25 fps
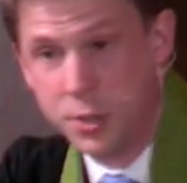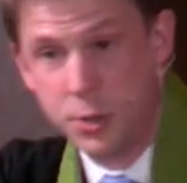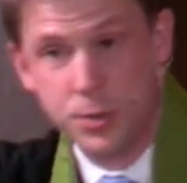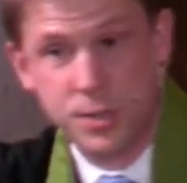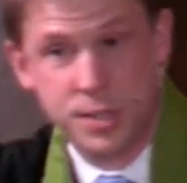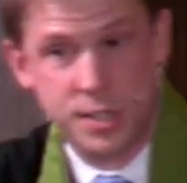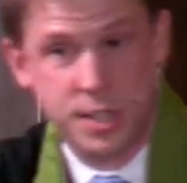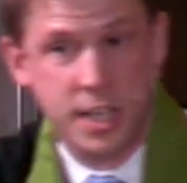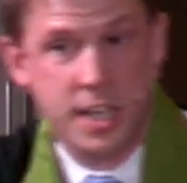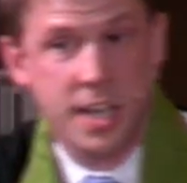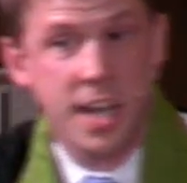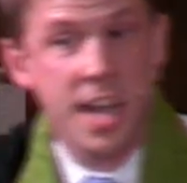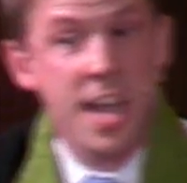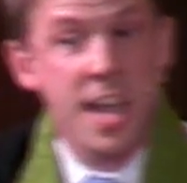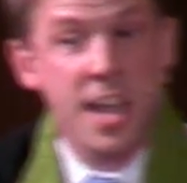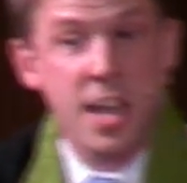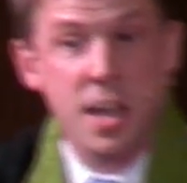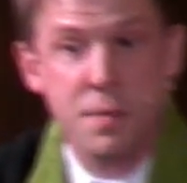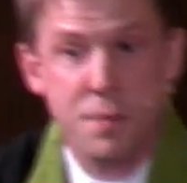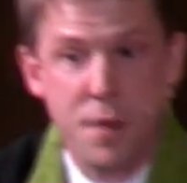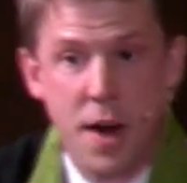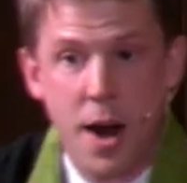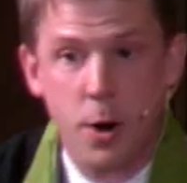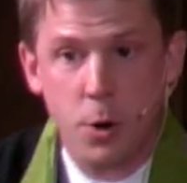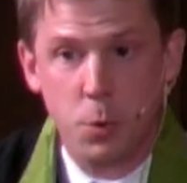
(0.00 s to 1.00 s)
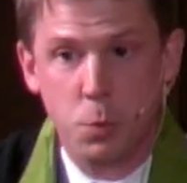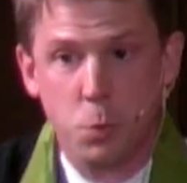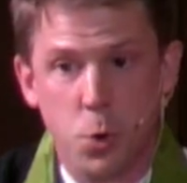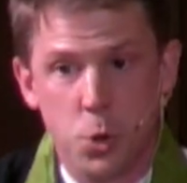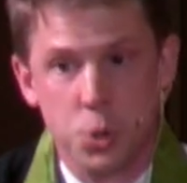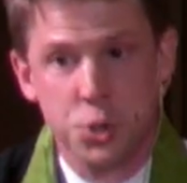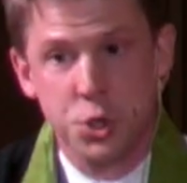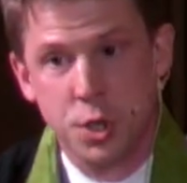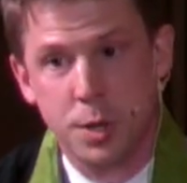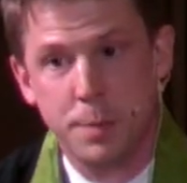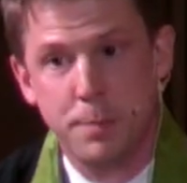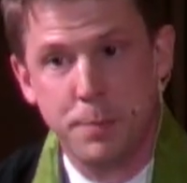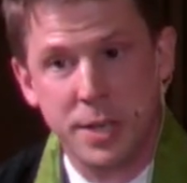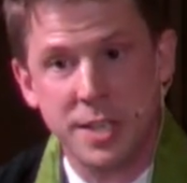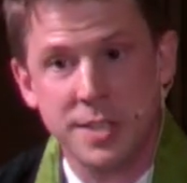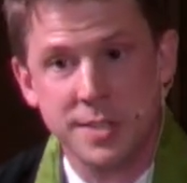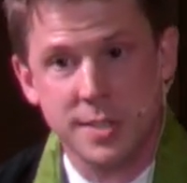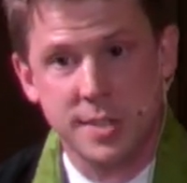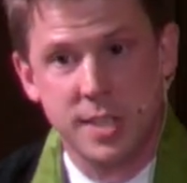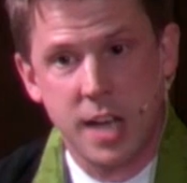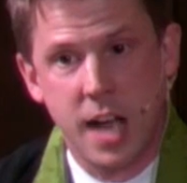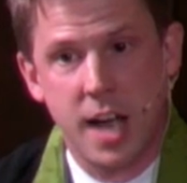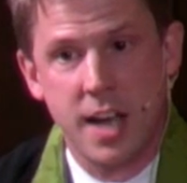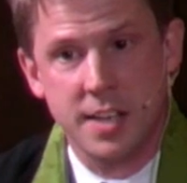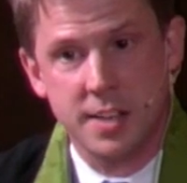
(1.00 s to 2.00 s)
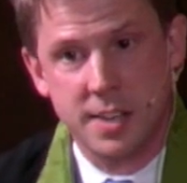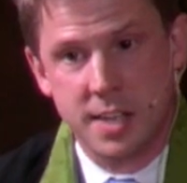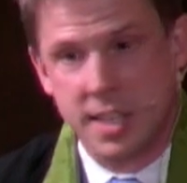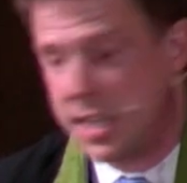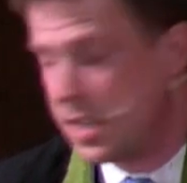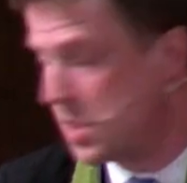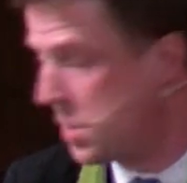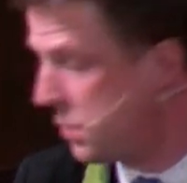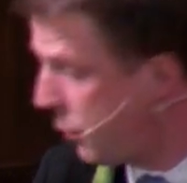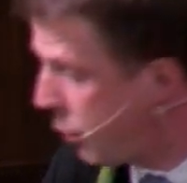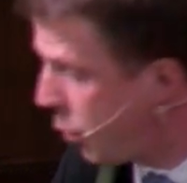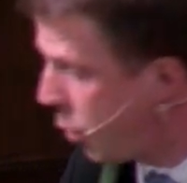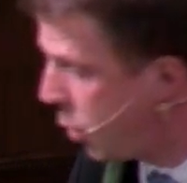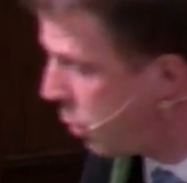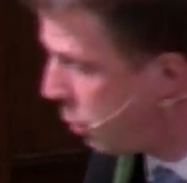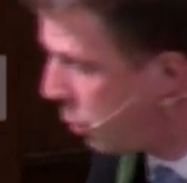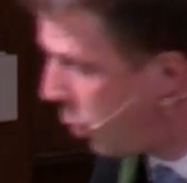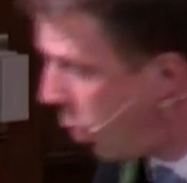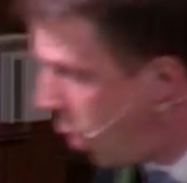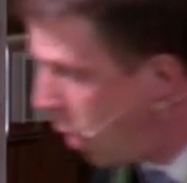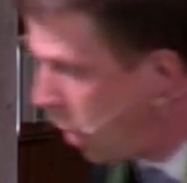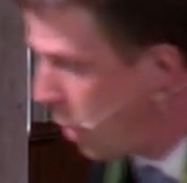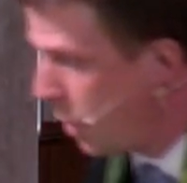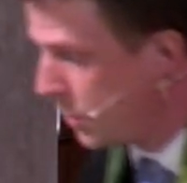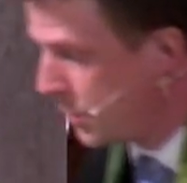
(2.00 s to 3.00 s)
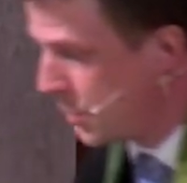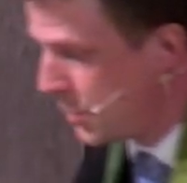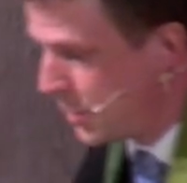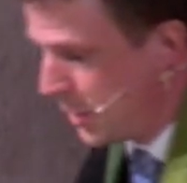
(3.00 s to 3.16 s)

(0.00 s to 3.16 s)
You see, if our worship inside these four walls